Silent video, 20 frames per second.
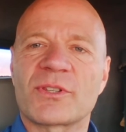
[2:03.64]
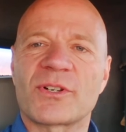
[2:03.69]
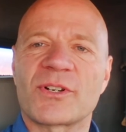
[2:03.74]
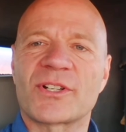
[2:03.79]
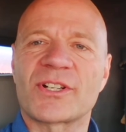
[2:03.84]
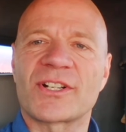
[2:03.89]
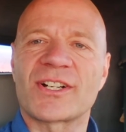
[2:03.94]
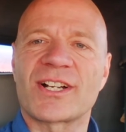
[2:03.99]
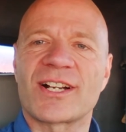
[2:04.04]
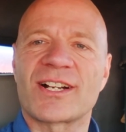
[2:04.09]
with
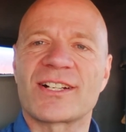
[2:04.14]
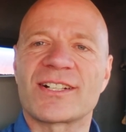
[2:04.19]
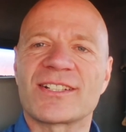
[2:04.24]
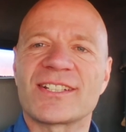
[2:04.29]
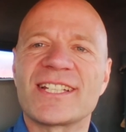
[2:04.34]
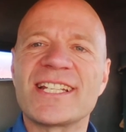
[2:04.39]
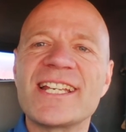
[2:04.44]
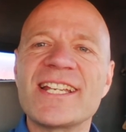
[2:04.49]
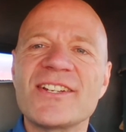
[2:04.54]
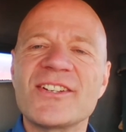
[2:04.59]
all your heart.
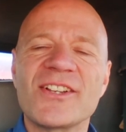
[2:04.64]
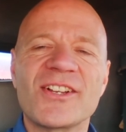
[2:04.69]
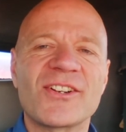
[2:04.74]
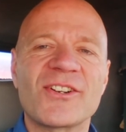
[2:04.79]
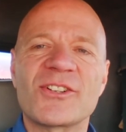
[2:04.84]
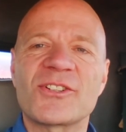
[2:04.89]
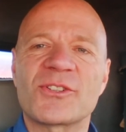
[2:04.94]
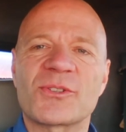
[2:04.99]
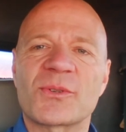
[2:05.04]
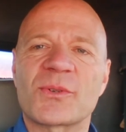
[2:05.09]
Lean not
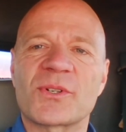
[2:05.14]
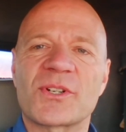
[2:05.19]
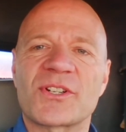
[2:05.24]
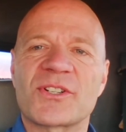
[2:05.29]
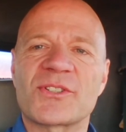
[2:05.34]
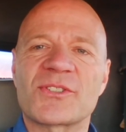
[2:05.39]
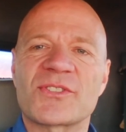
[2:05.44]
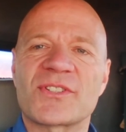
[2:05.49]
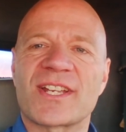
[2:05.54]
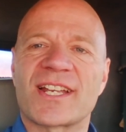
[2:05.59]
on your own
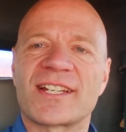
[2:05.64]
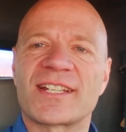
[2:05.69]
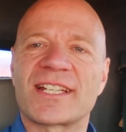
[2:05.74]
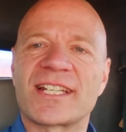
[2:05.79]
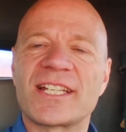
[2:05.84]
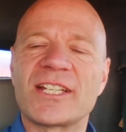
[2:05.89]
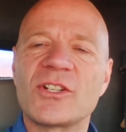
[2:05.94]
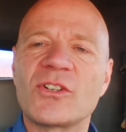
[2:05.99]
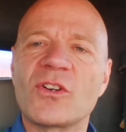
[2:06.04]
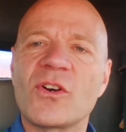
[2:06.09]

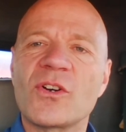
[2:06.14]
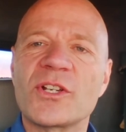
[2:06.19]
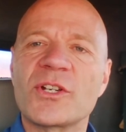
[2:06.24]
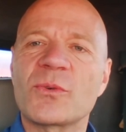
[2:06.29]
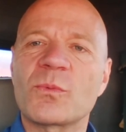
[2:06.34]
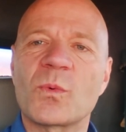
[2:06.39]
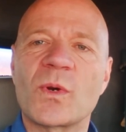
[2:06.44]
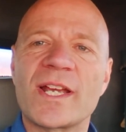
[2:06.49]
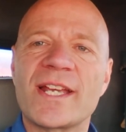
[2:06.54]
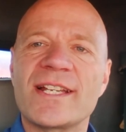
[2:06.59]
understanding. In all
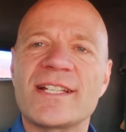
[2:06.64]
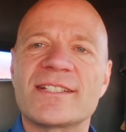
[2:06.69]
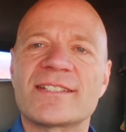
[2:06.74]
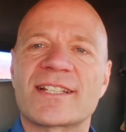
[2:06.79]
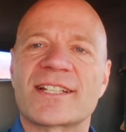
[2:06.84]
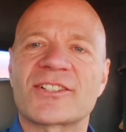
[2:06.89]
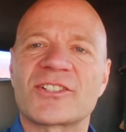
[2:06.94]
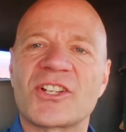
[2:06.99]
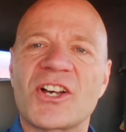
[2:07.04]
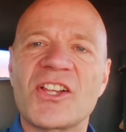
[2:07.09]
your ways,
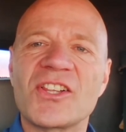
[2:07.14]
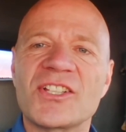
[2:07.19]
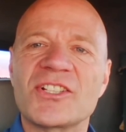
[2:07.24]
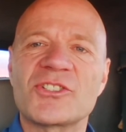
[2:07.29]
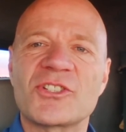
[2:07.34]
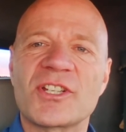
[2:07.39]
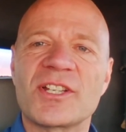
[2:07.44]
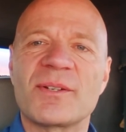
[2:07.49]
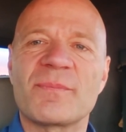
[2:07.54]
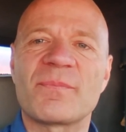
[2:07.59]

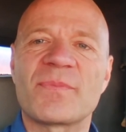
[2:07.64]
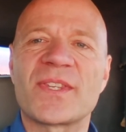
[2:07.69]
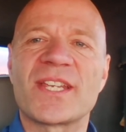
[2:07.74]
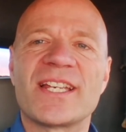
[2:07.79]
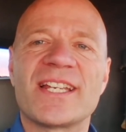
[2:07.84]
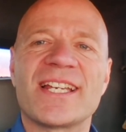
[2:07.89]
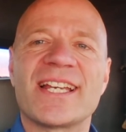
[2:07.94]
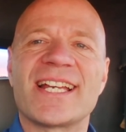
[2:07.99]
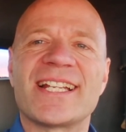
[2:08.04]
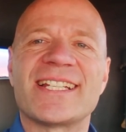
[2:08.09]
acknowledge
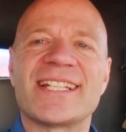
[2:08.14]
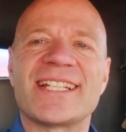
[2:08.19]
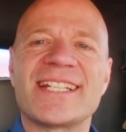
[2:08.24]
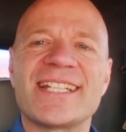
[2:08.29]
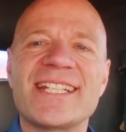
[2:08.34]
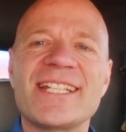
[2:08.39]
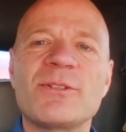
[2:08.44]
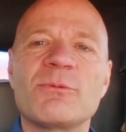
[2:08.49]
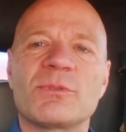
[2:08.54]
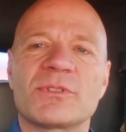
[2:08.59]
Him, and
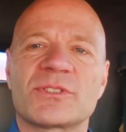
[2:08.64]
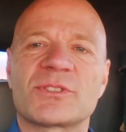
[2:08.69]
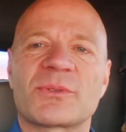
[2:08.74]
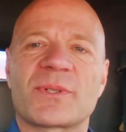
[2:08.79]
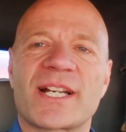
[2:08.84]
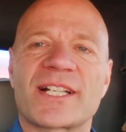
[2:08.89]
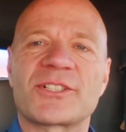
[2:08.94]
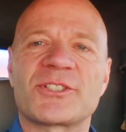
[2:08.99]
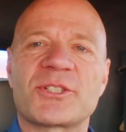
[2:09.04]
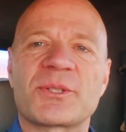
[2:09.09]
He will
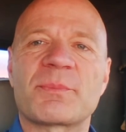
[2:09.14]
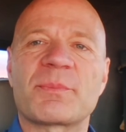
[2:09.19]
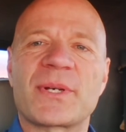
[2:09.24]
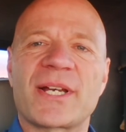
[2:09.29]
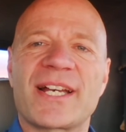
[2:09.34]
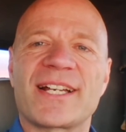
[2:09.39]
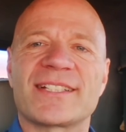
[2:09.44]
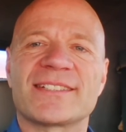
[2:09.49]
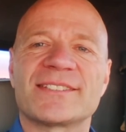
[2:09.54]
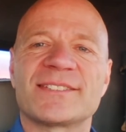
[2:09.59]
direct your
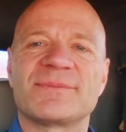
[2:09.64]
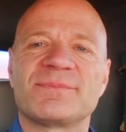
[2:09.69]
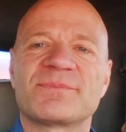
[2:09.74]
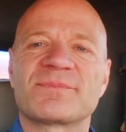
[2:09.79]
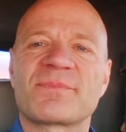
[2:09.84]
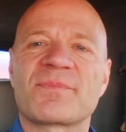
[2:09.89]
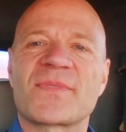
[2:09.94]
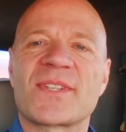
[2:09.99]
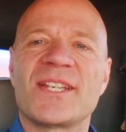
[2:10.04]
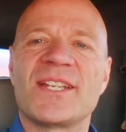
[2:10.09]
path.
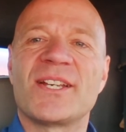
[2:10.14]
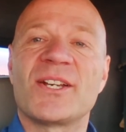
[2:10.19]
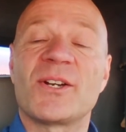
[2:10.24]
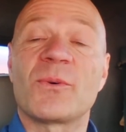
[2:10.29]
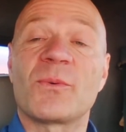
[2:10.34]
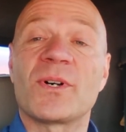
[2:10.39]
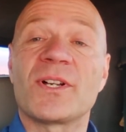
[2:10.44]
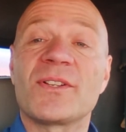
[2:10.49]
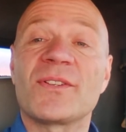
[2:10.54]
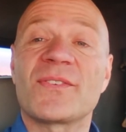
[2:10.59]

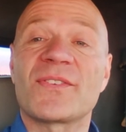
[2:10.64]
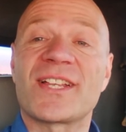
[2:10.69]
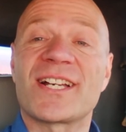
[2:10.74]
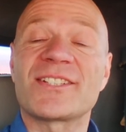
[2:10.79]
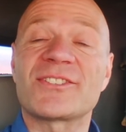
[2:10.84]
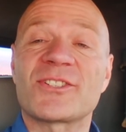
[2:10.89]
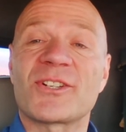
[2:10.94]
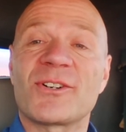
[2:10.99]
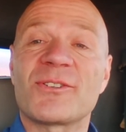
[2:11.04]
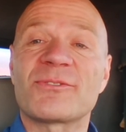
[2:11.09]
Well,
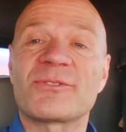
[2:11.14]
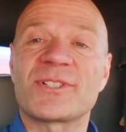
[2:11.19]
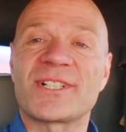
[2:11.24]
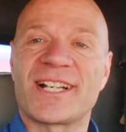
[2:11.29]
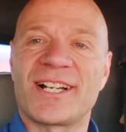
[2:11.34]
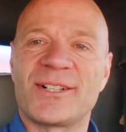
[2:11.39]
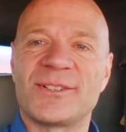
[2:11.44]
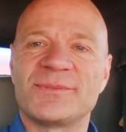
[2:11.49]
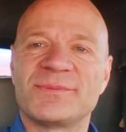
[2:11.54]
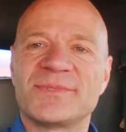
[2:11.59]
that's all for
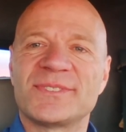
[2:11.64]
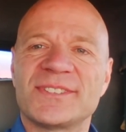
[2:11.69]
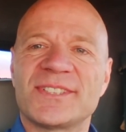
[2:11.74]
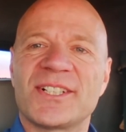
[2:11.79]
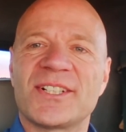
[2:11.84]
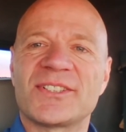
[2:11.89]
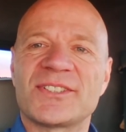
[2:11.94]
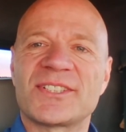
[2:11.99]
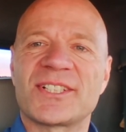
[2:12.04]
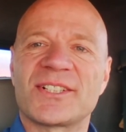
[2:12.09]
now.
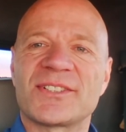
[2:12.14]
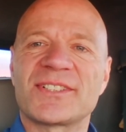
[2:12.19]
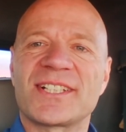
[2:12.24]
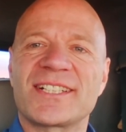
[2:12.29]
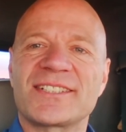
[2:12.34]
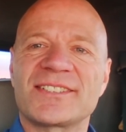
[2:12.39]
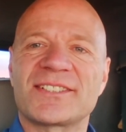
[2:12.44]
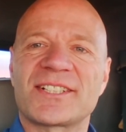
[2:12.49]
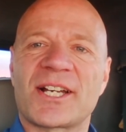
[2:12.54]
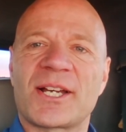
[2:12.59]
Until
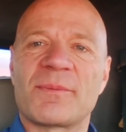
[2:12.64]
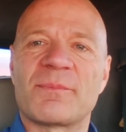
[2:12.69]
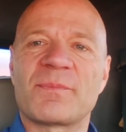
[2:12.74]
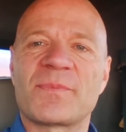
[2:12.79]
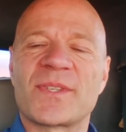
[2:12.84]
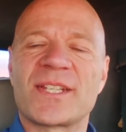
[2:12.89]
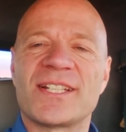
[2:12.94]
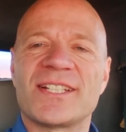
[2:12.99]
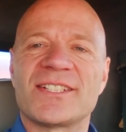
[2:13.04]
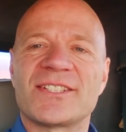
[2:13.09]
next
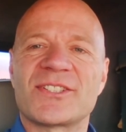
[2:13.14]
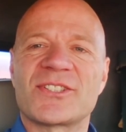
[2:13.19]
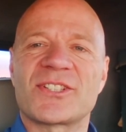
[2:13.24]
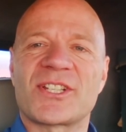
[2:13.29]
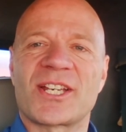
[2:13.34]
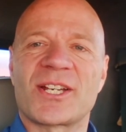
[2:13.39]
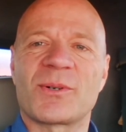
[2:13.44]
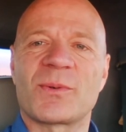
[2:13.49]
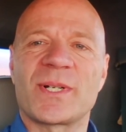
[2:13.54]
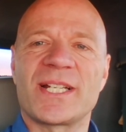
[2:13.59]
time,
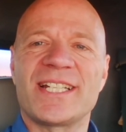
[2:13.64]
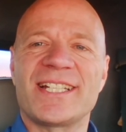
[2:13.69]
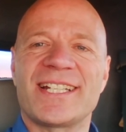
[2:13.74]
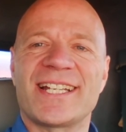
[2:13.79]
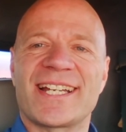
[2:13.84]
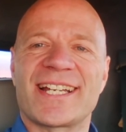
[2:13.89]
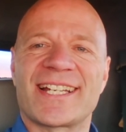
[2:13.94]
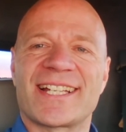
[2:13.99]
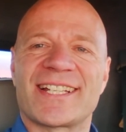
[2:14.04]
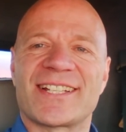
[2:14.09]
stay
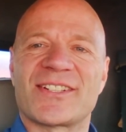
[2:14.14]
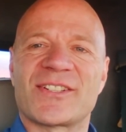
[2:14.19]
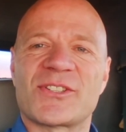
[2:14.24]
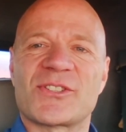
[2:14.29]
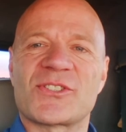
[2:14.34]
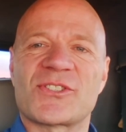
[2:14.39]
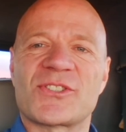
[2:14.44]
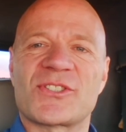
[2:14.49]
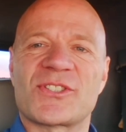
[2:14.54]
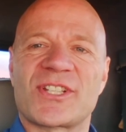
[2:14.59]
awake
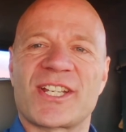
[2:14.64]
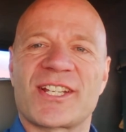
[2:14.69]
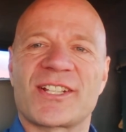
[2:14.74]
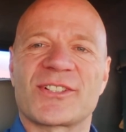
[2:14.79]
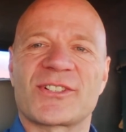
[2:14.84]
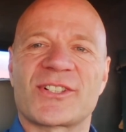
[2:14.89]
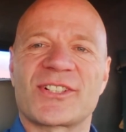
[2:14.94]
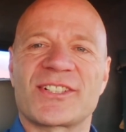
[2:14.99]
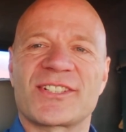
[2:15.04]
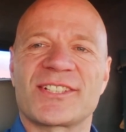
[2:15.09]
and stay
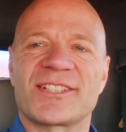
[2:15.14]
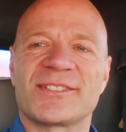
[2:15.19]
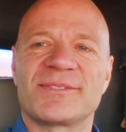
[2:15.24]
alert.